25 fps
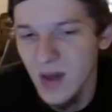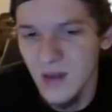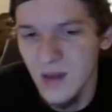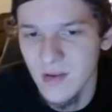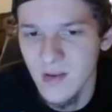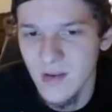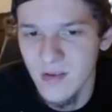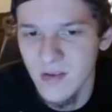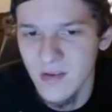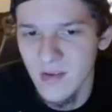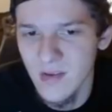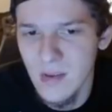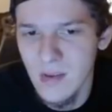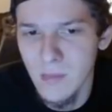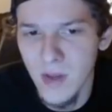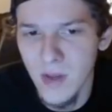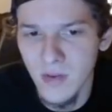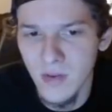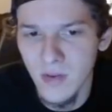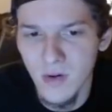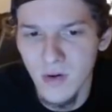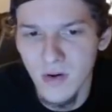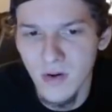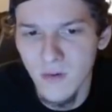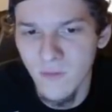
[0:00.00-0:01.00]
it doesn't seem like
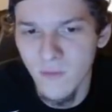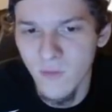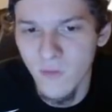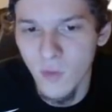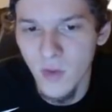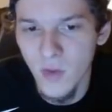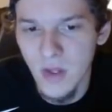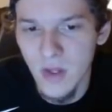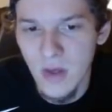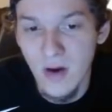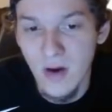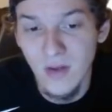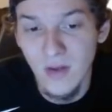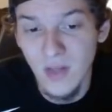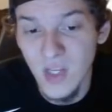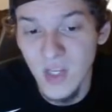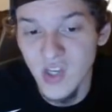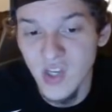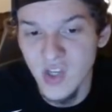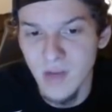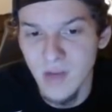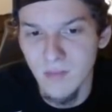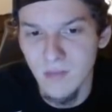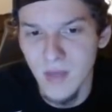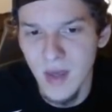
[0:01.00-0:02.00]
they're going to fully
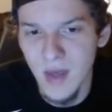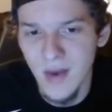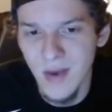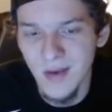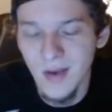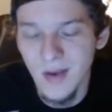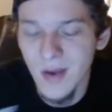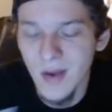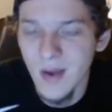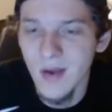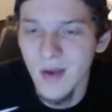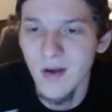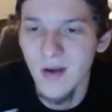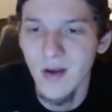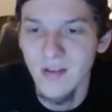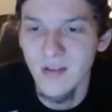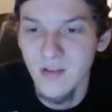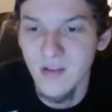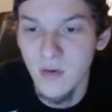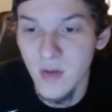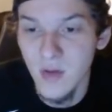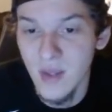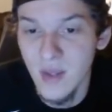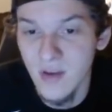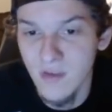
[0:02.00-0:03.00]
unleash him yet
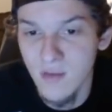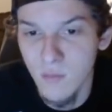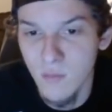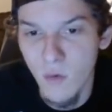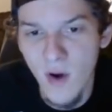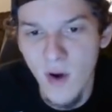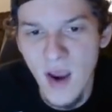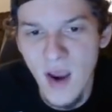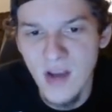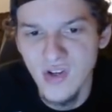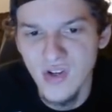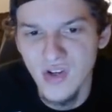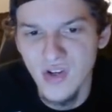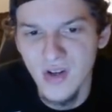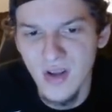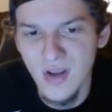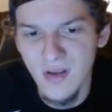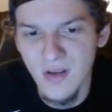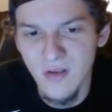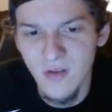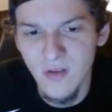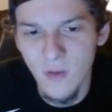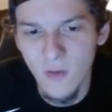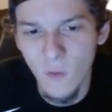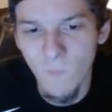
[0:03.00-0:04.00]
until he gets more action in.
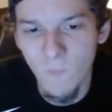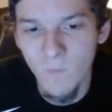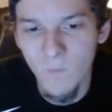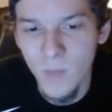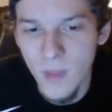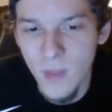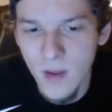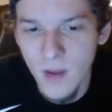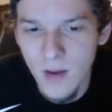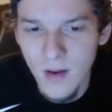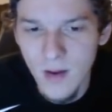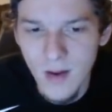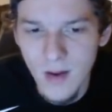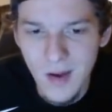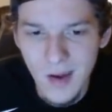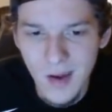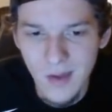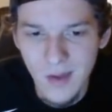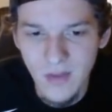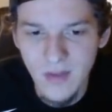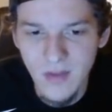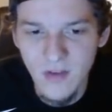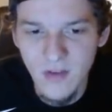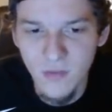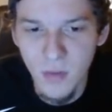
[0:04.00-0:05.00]
So I
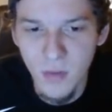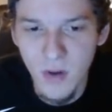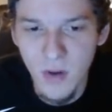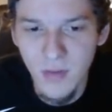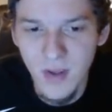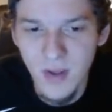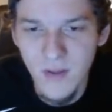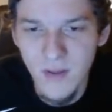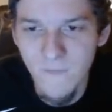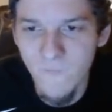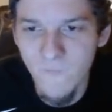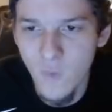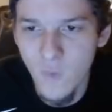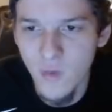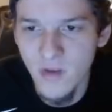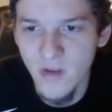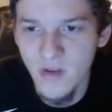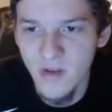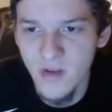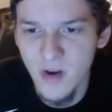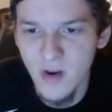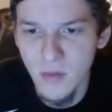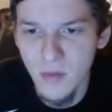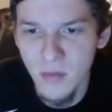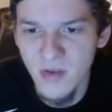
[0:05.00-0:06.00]
think that's probably it for the
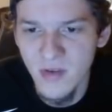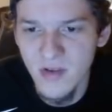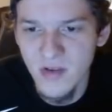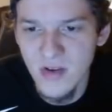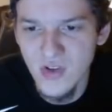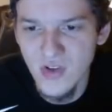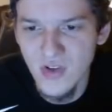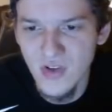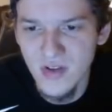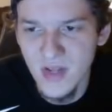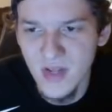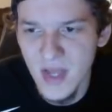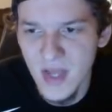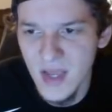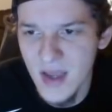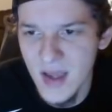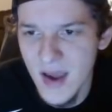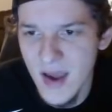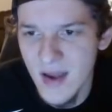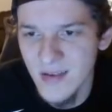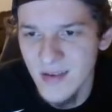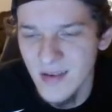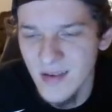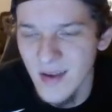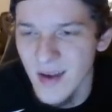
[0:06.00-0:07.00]
center position today,
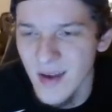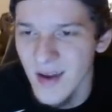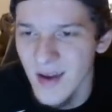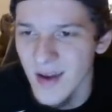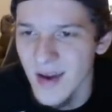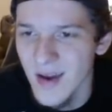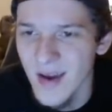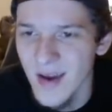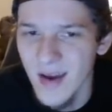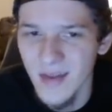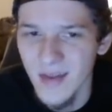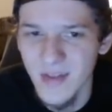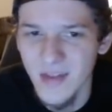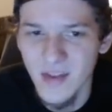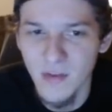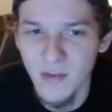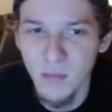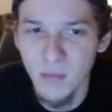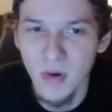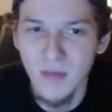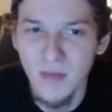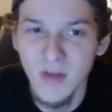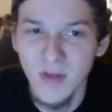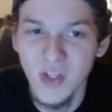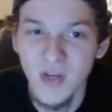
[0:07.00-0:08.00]
guys. I think that's
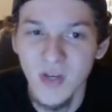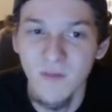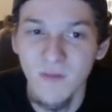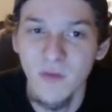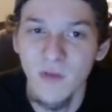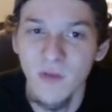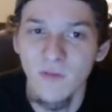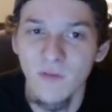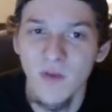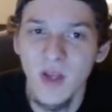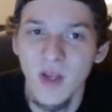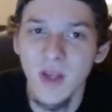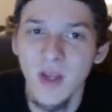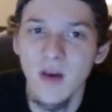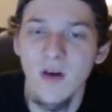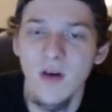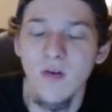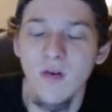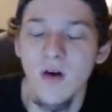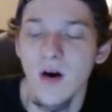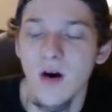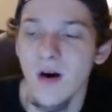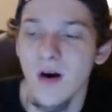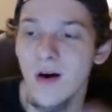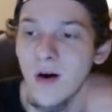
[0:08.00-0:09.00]
pretty much it for the video.
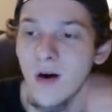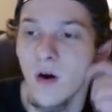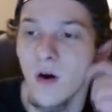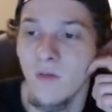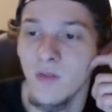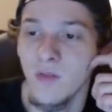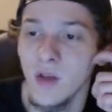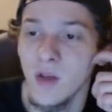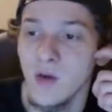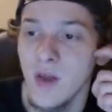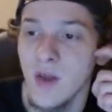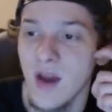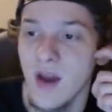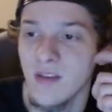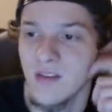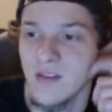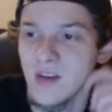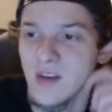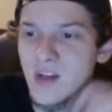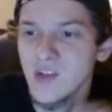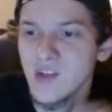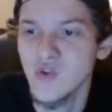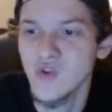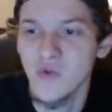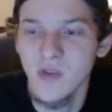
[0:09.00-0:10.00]
Hopefully you guys did
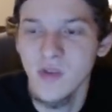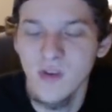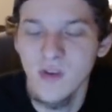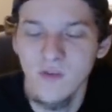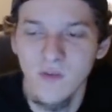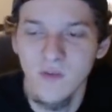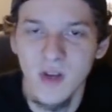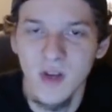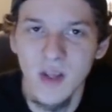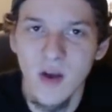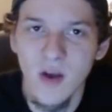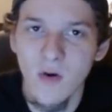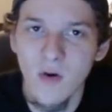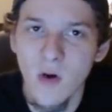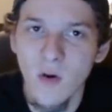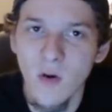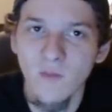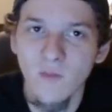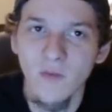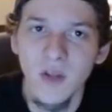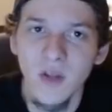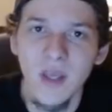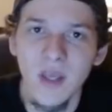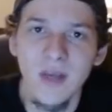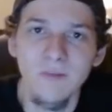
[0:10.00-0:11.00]
enjoy this video.
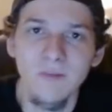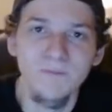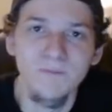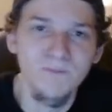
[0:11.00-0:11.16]
Hopefully